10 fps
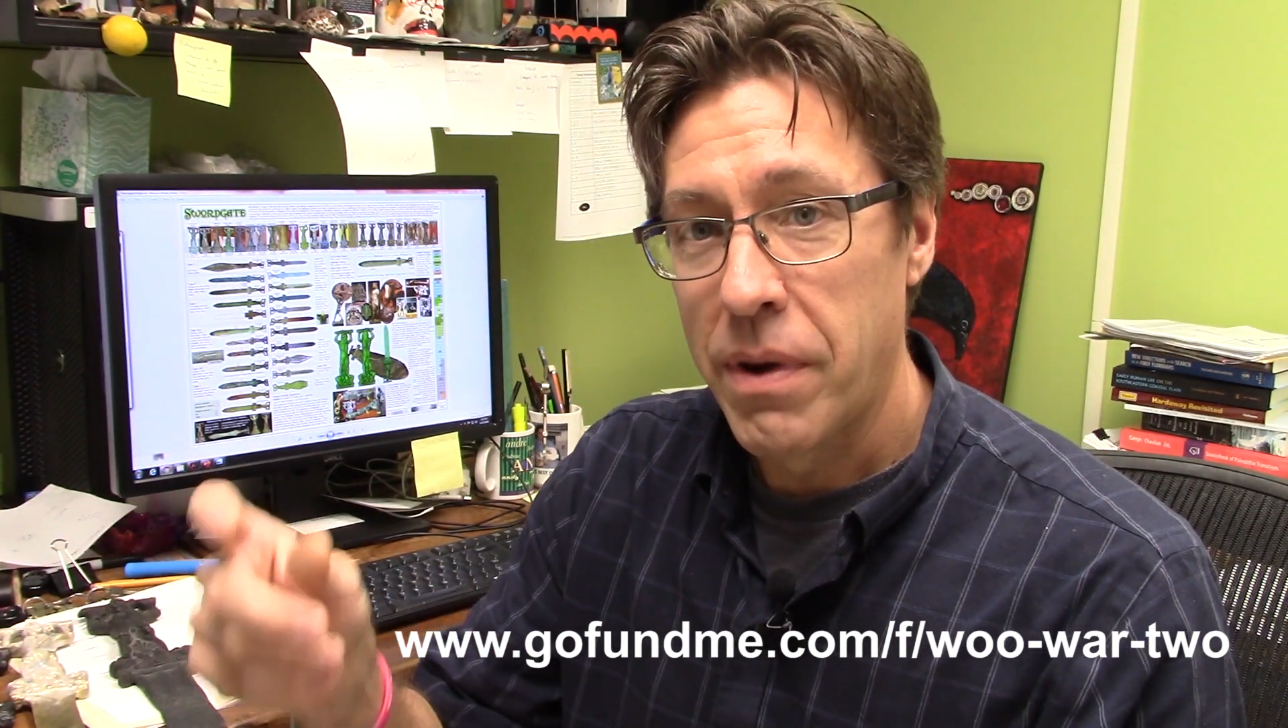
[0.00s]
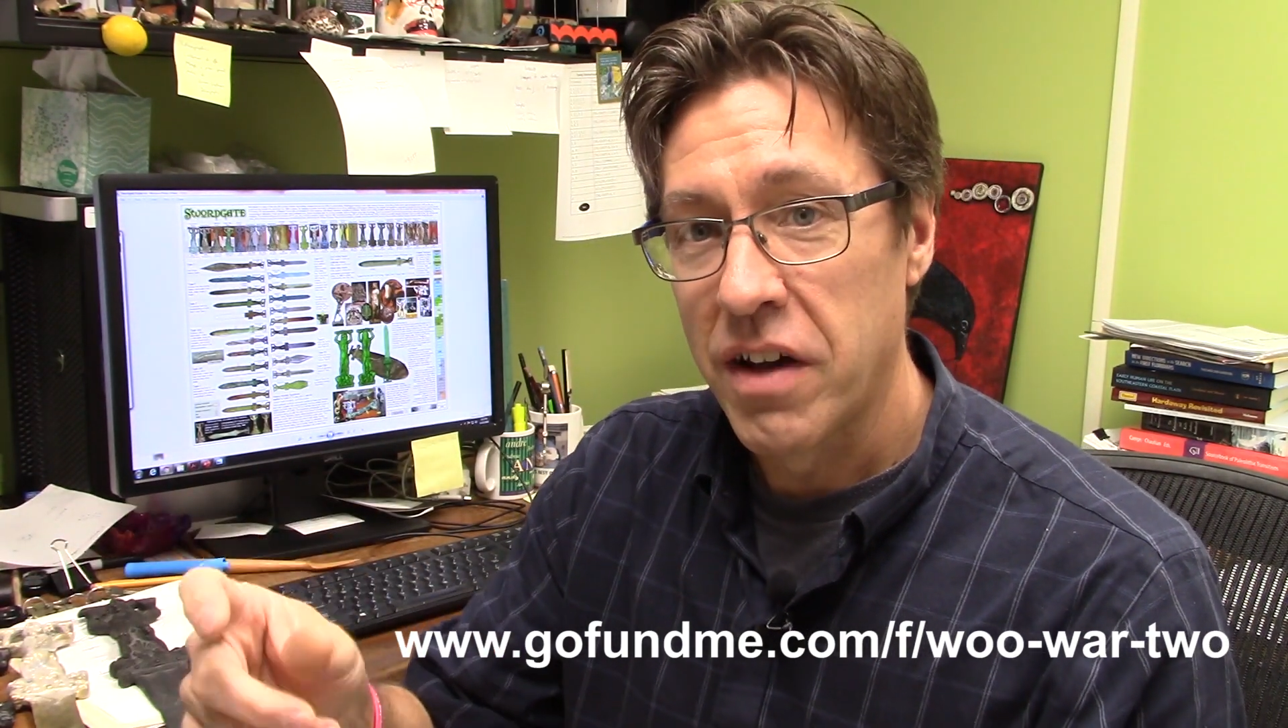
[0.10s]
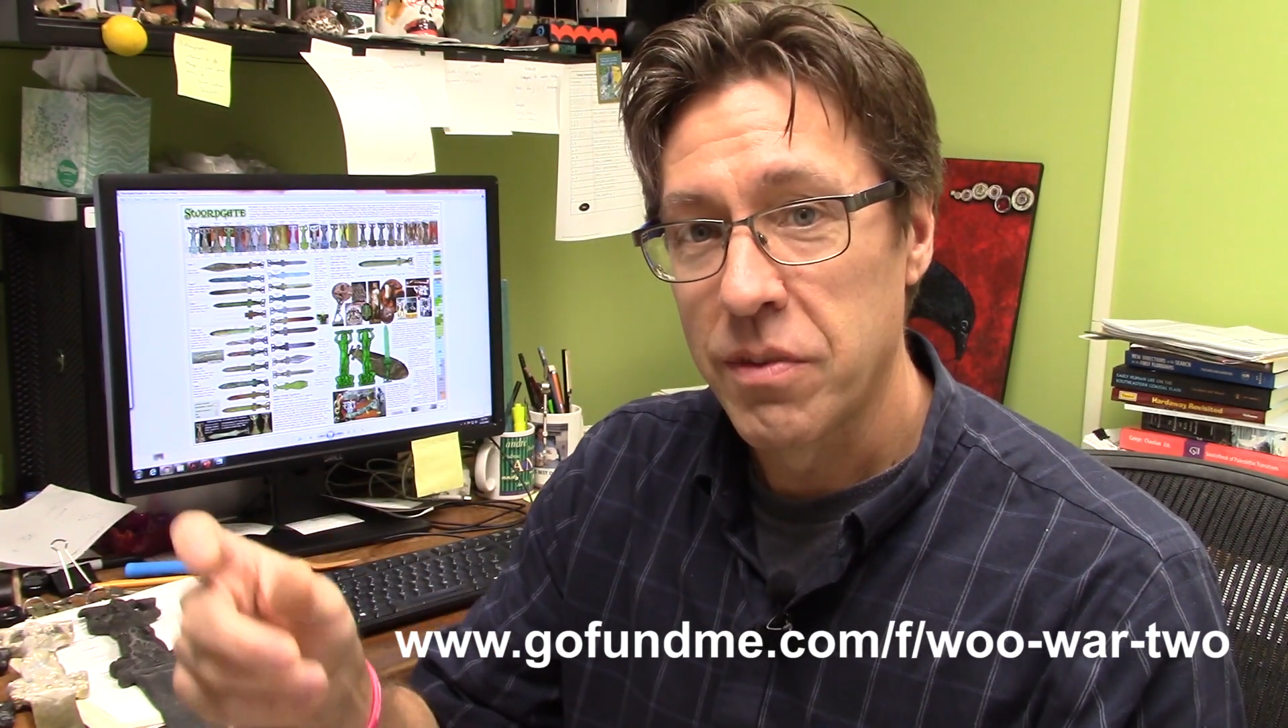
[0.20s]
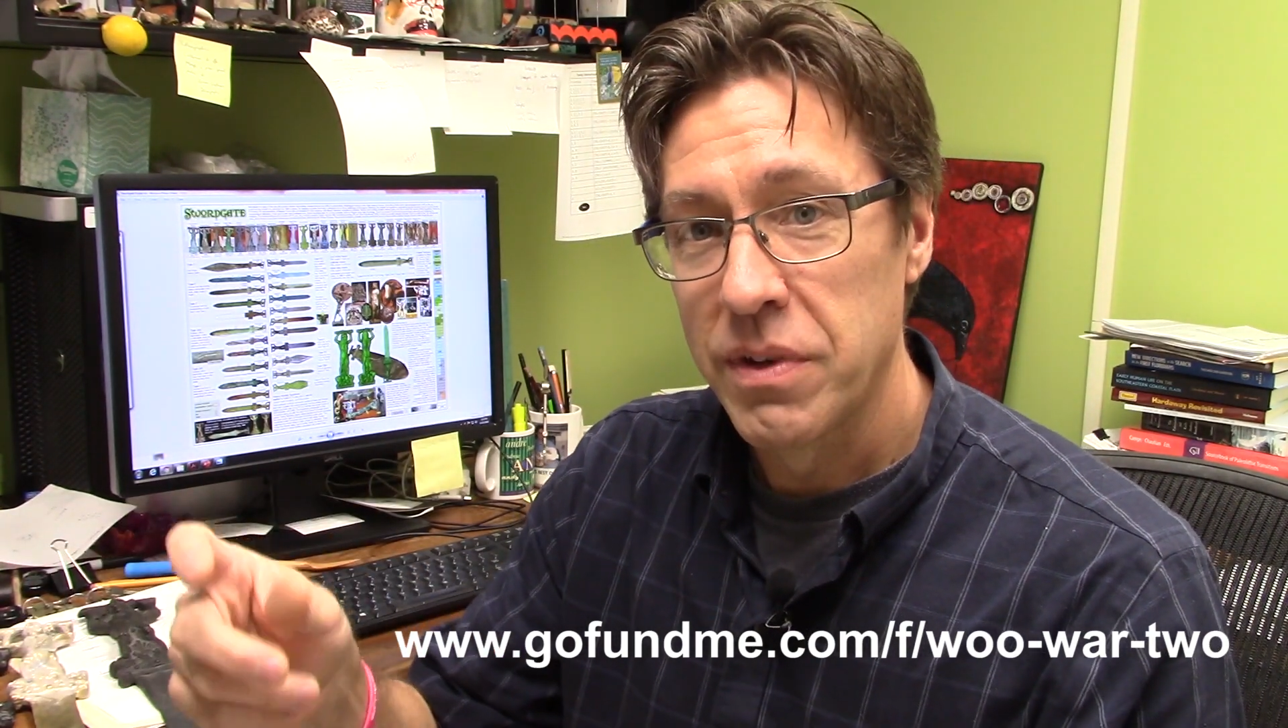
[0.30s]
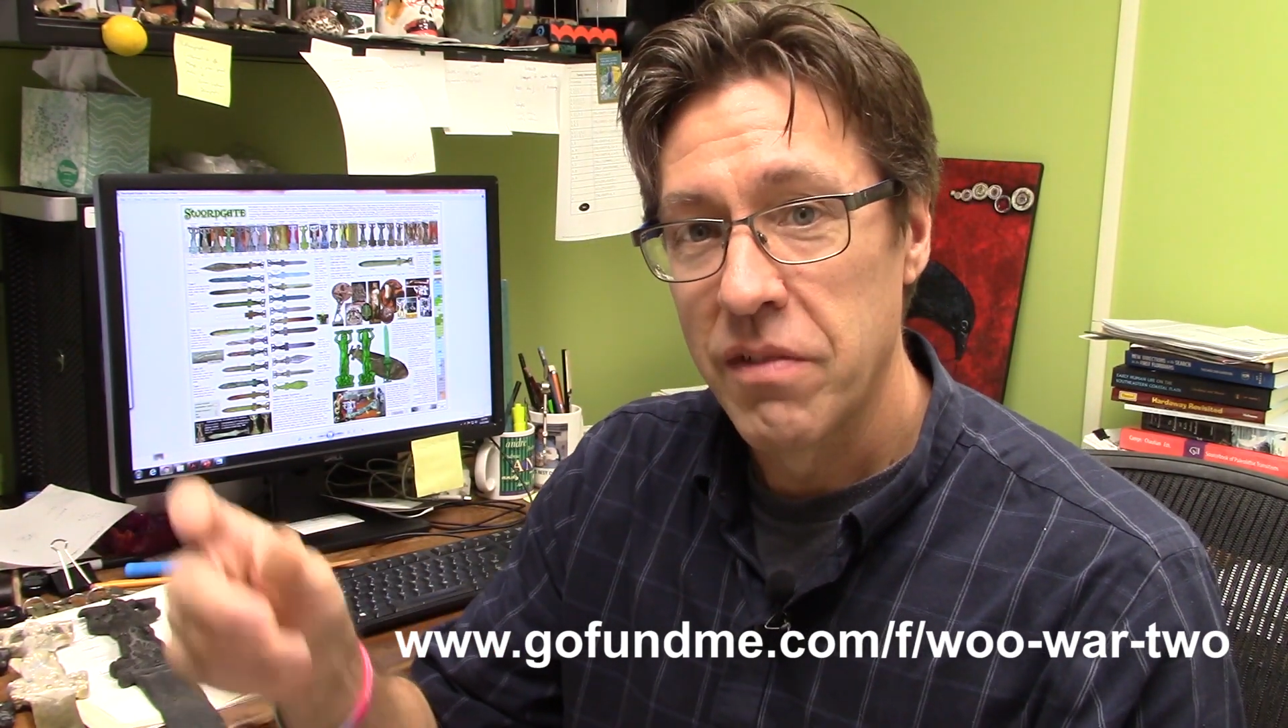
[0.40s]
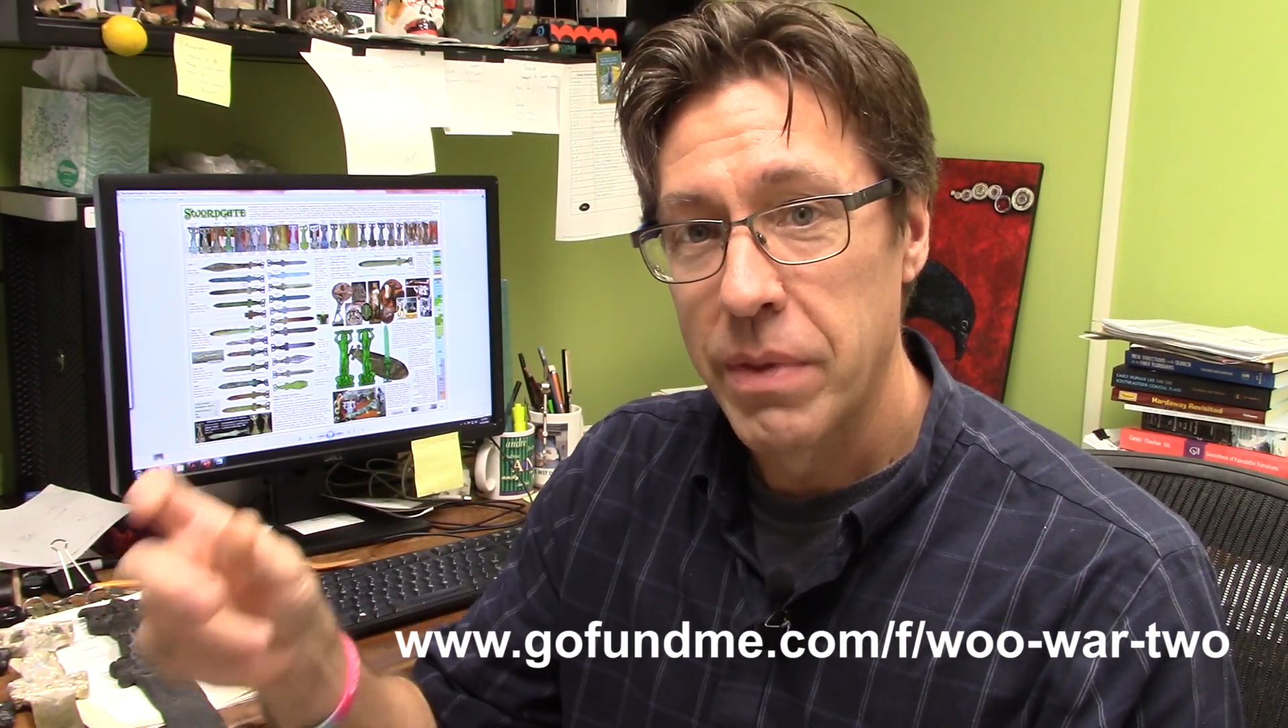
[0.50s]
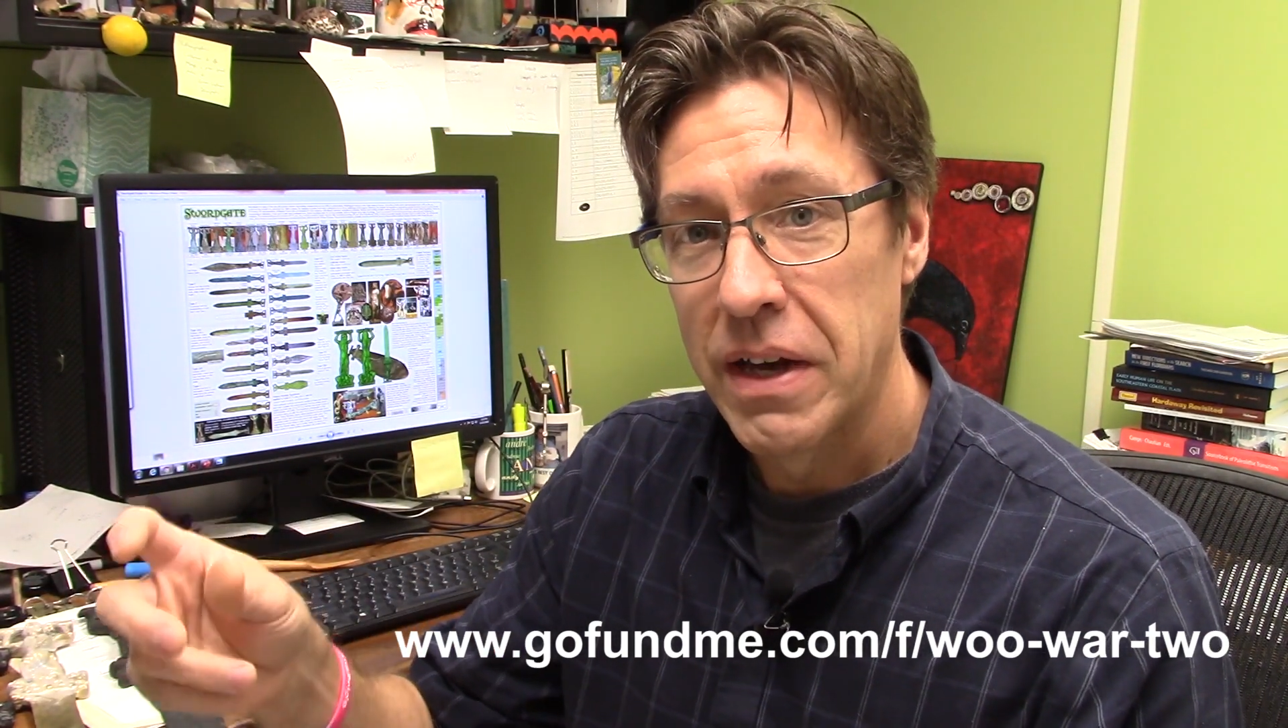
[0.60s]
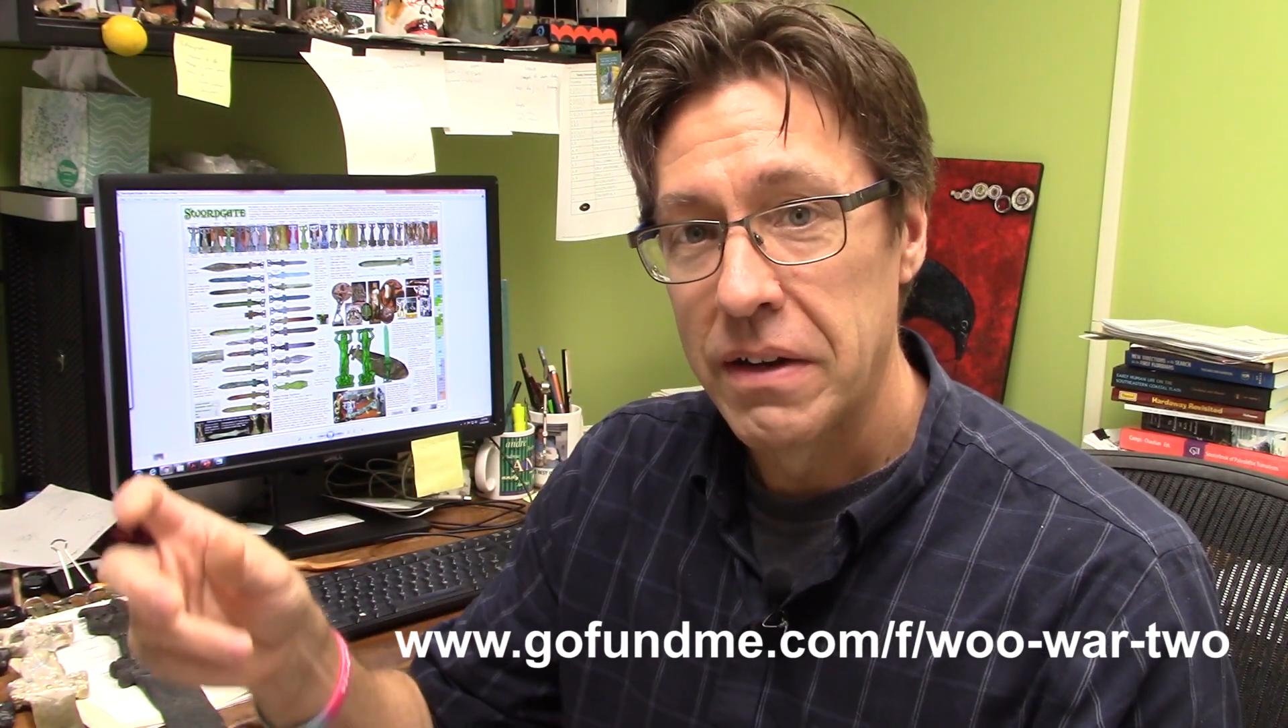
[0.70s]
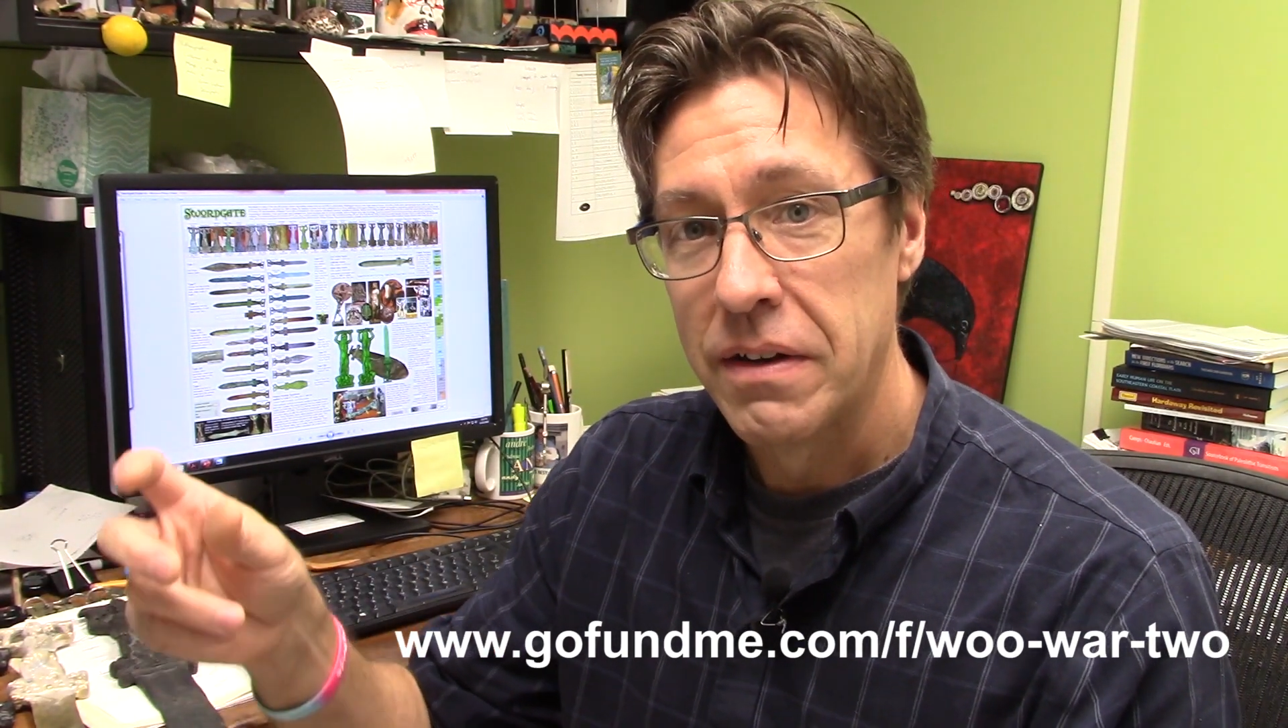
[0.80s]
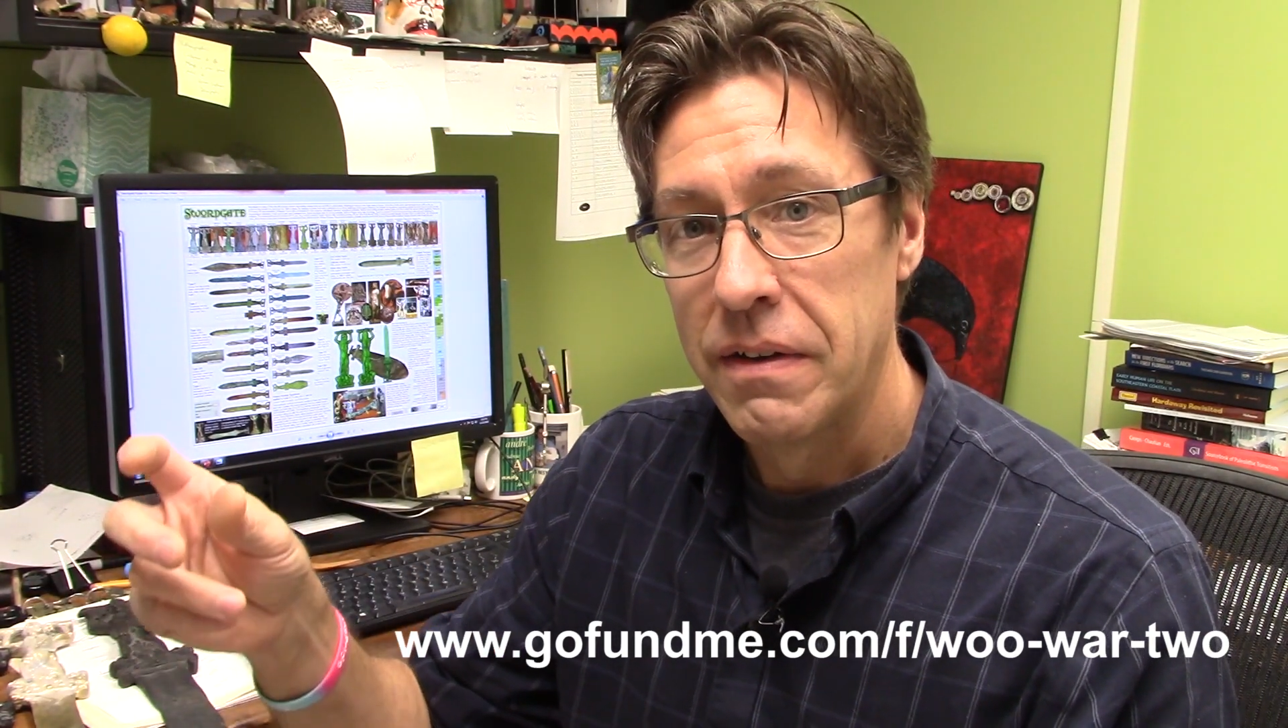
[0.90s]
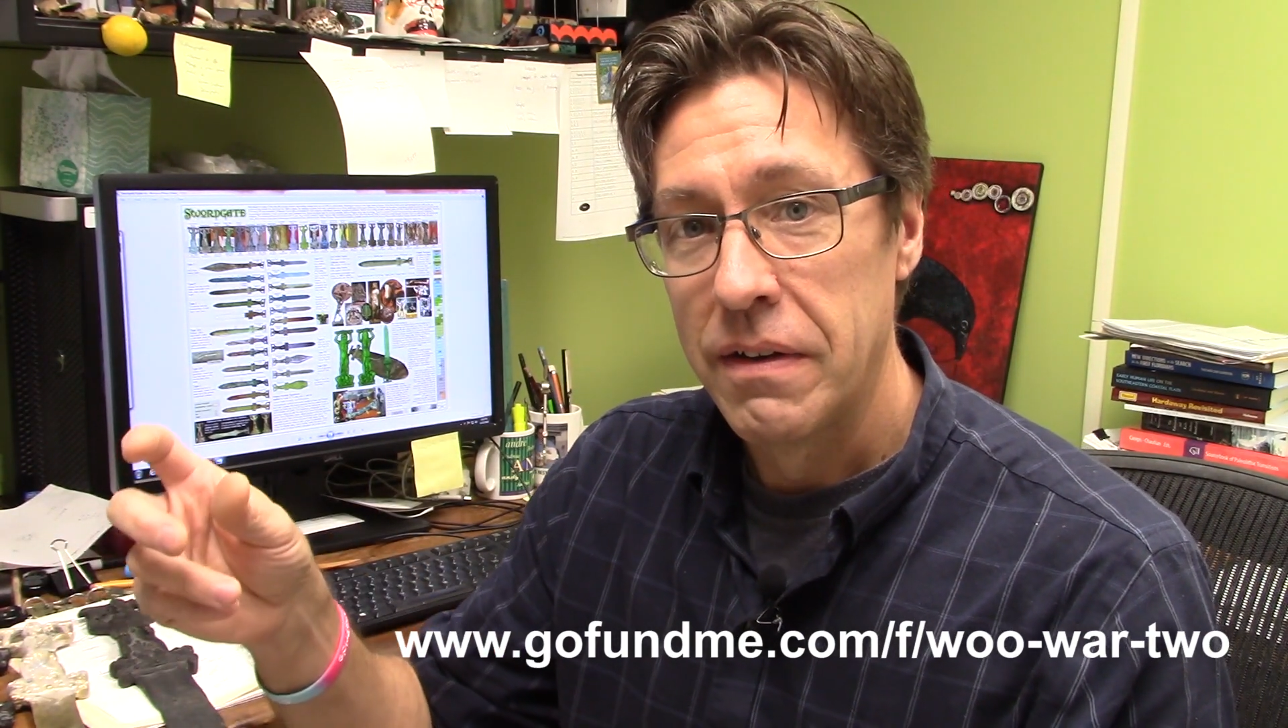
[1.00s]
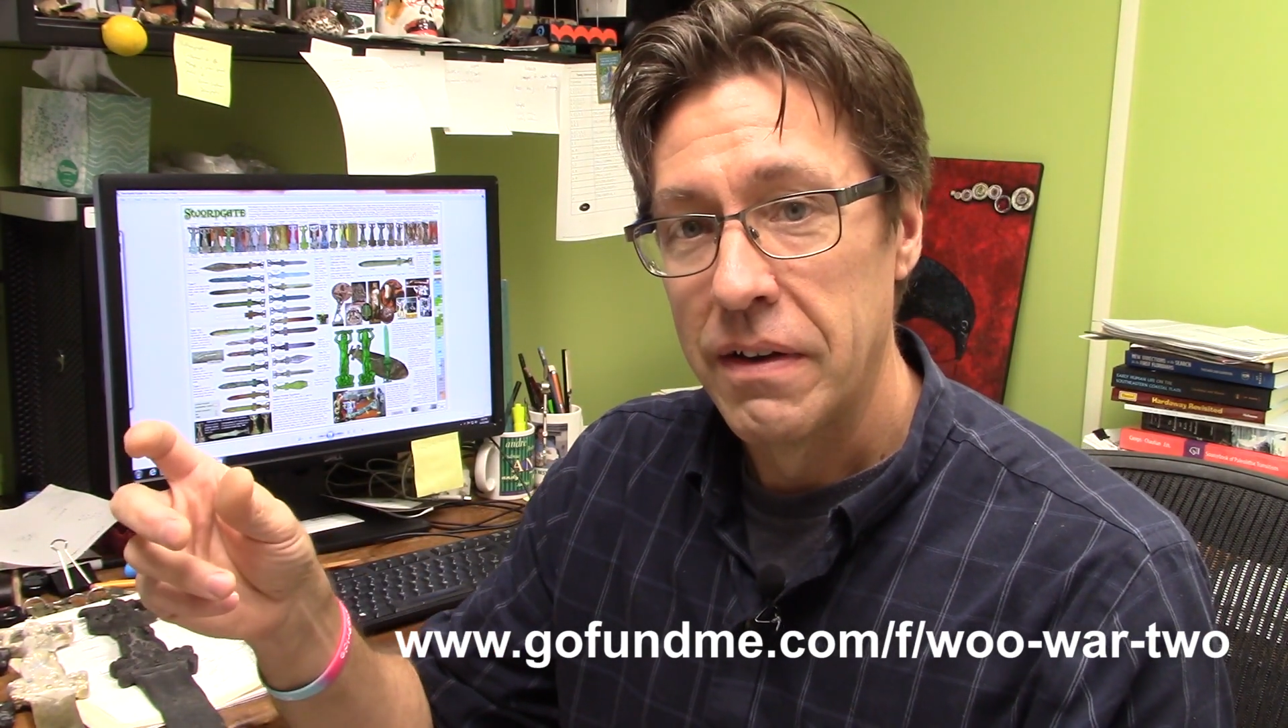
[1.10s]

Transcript: possibly have been